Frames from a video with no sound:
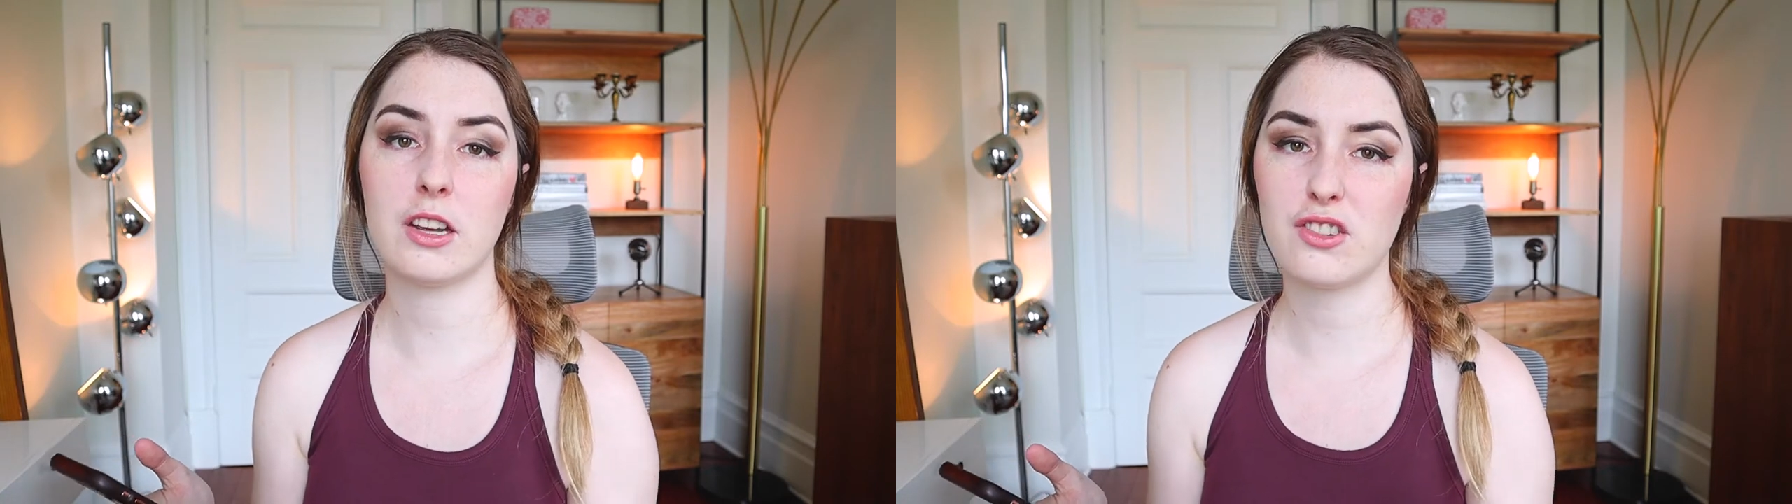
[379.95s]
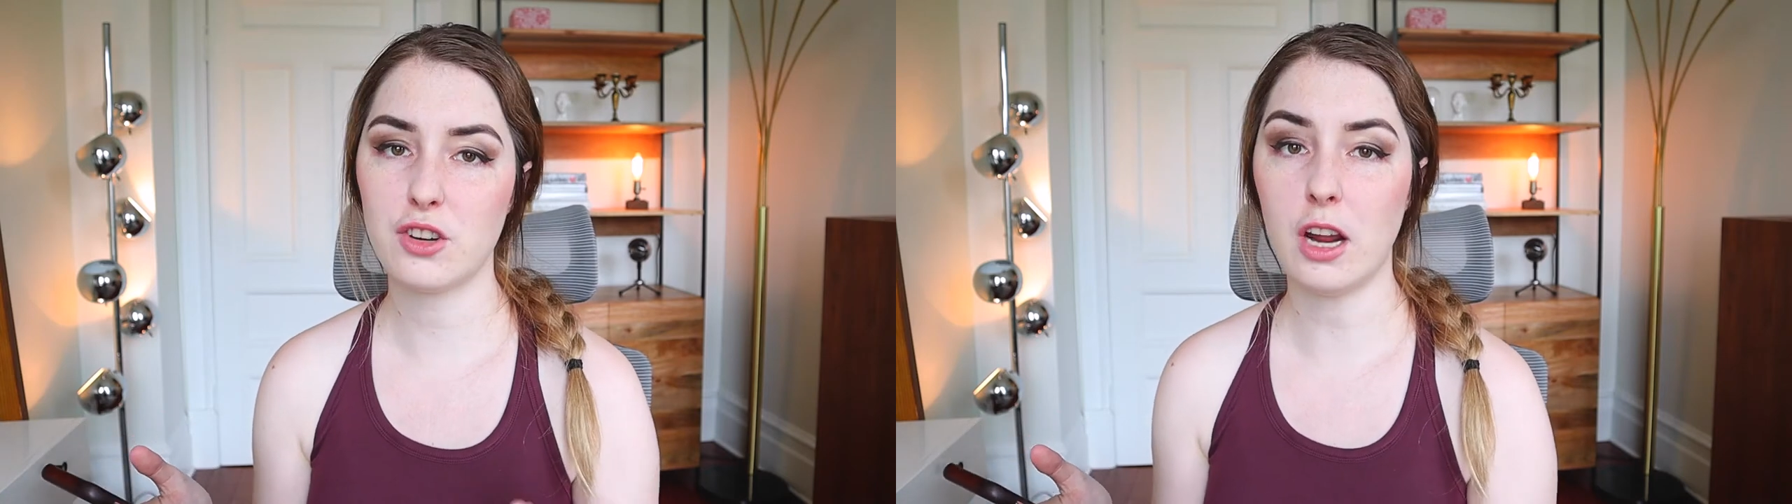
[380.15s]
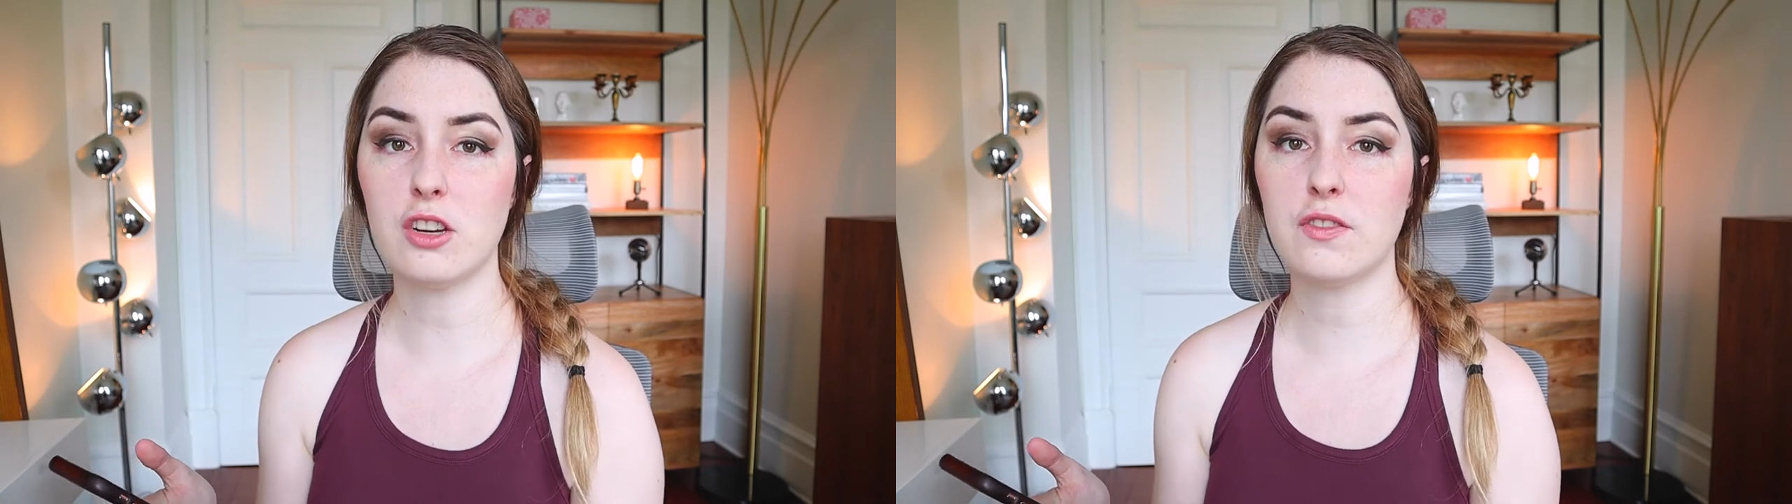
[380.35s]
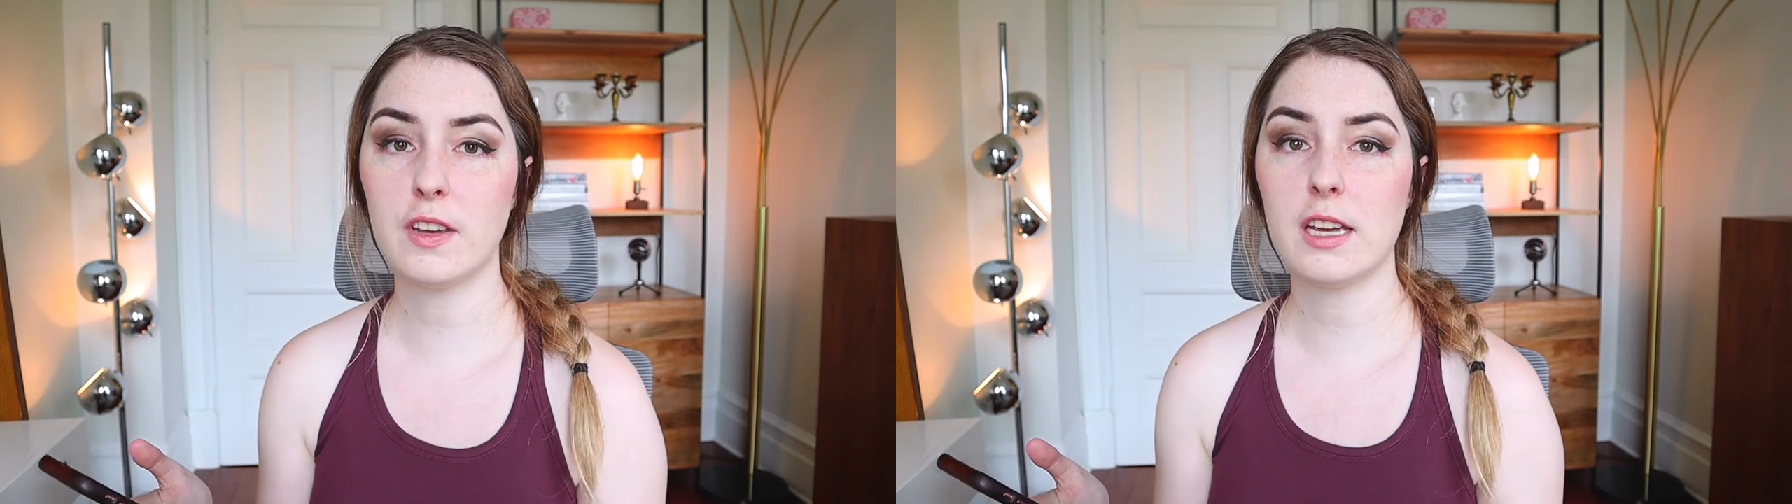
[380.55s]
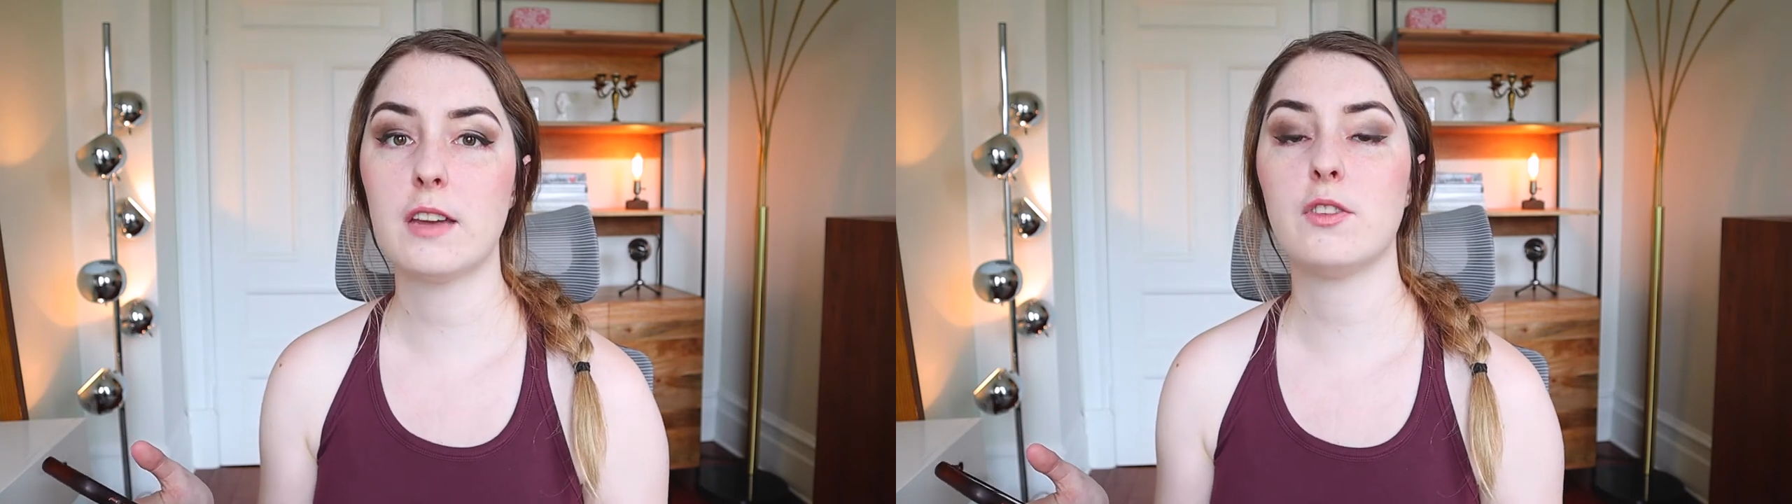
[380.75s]
exchange
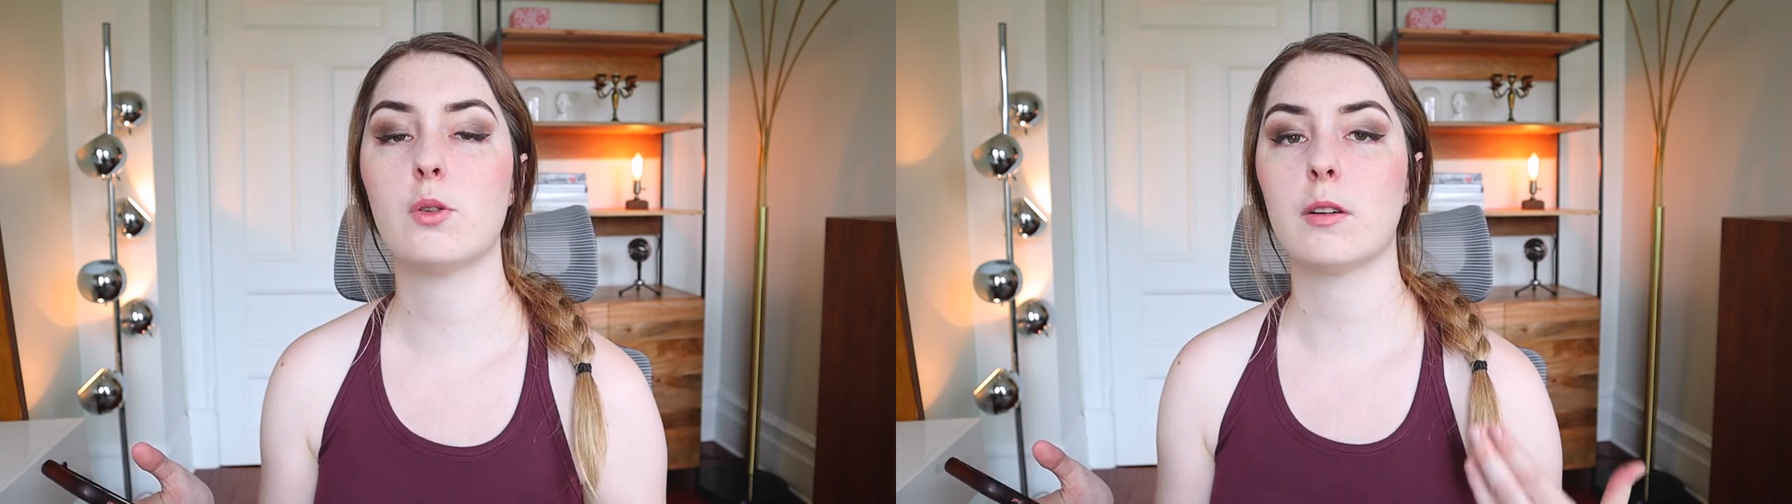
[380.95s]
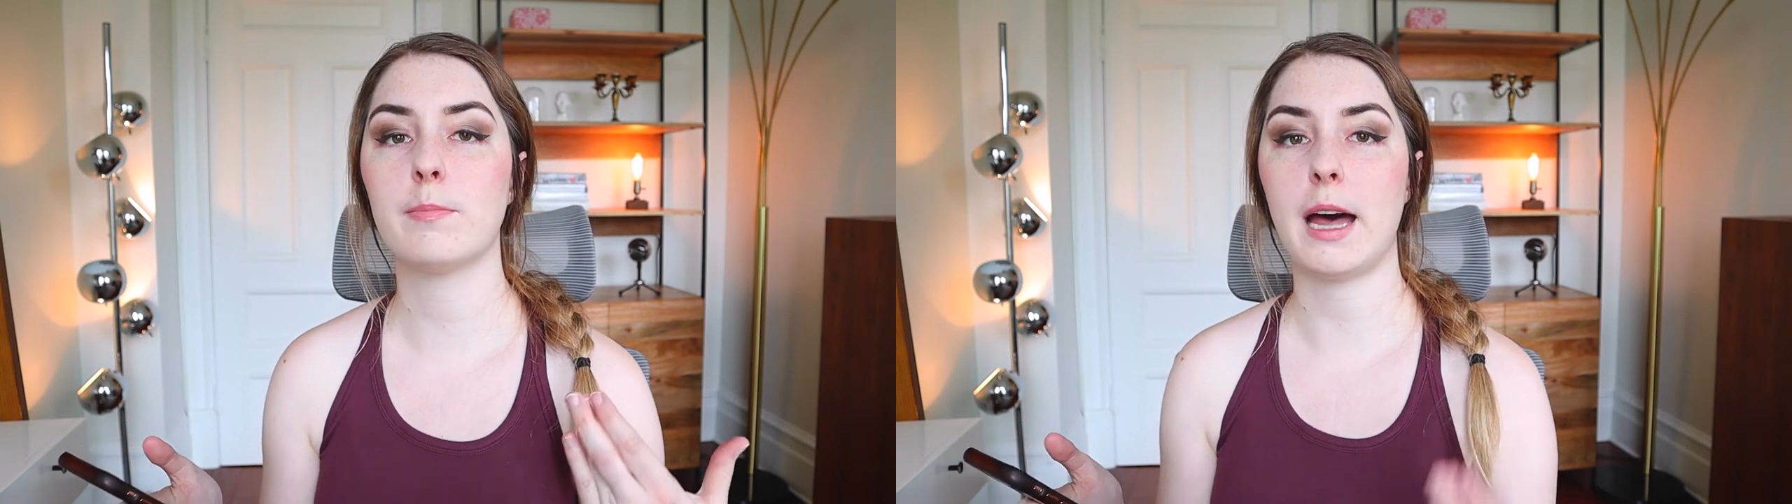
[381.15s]
fee if you are